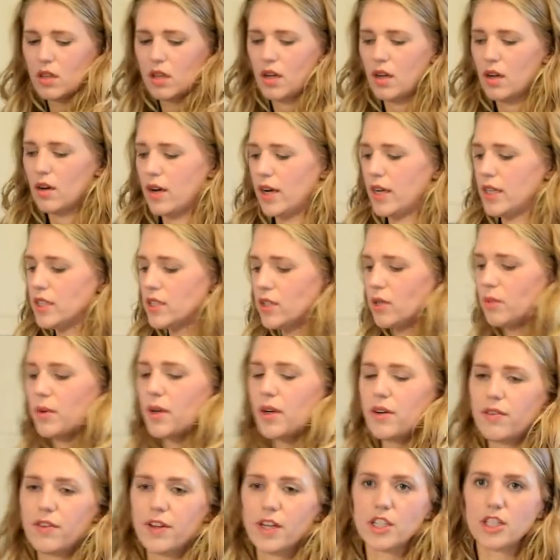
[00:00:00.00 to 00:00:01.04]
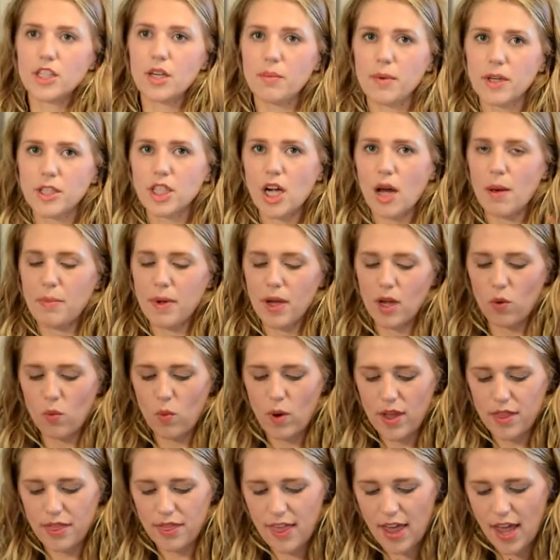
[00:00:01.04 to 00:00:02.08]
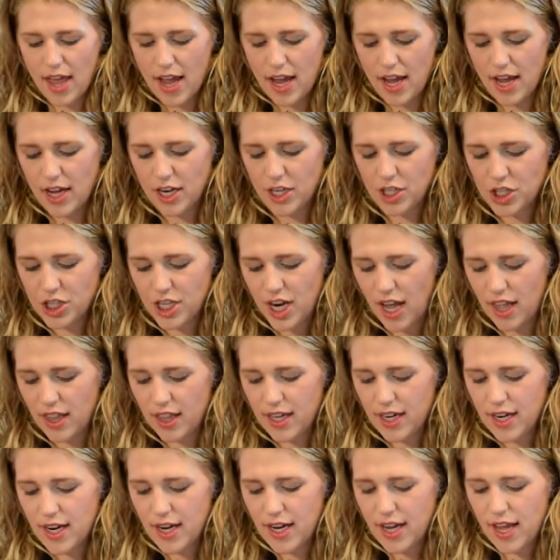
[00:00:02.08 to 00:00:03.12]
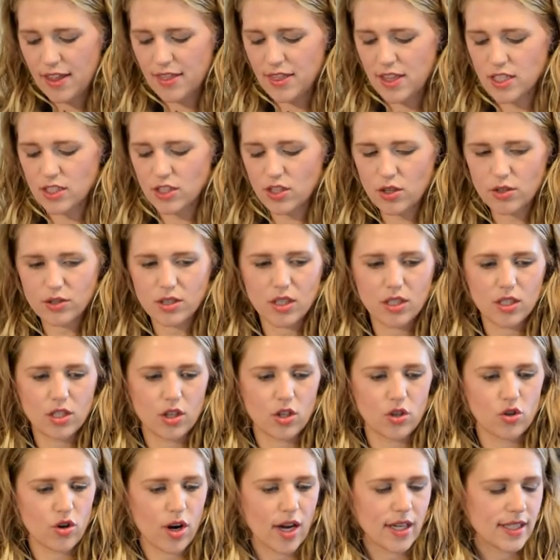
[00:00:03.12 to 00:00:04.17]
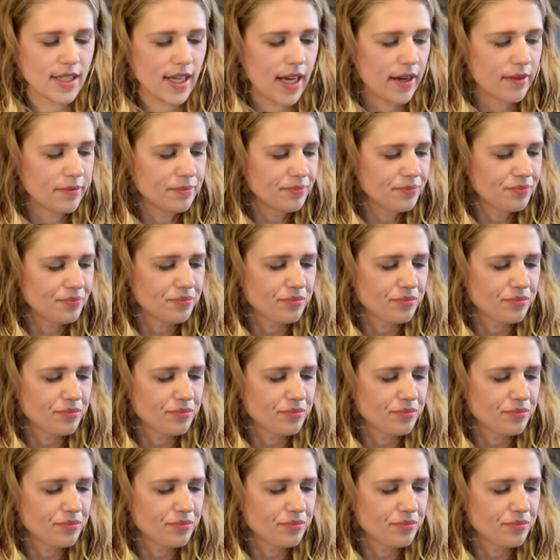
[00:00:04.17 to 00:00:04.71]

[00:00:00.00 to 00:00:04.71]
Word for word: Alright, so I'm going to finish up my chopping with a shallot. Again, this goes into the dressing.